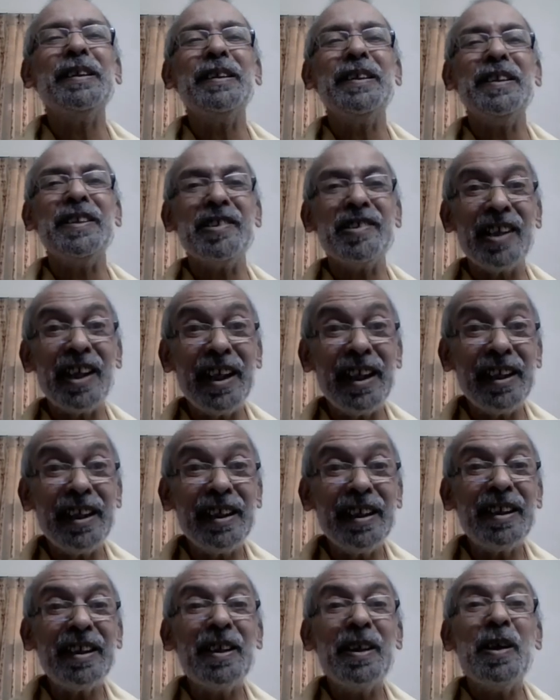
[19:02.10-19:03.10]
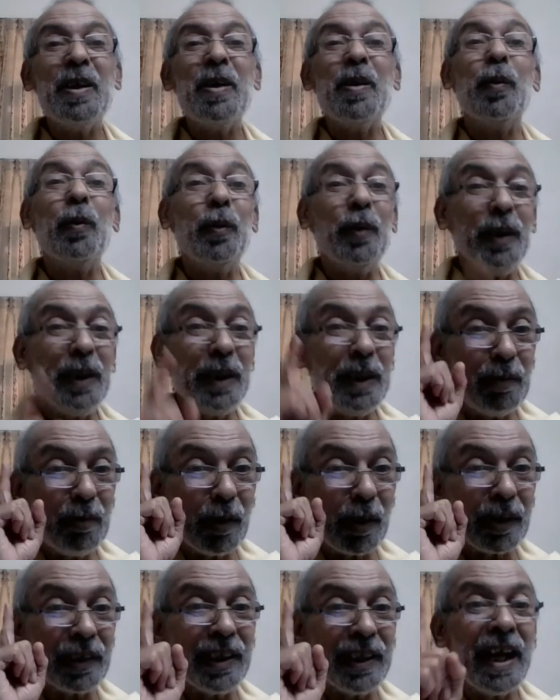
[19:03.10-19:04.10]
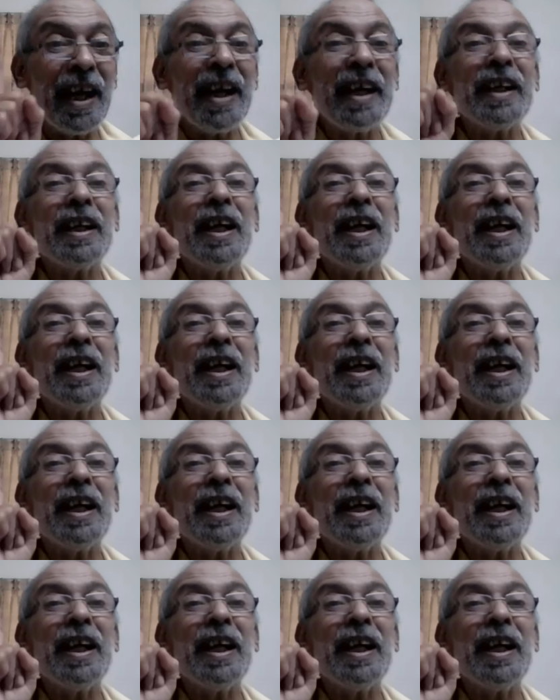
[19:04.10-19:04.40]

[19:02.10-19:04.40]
desire only for that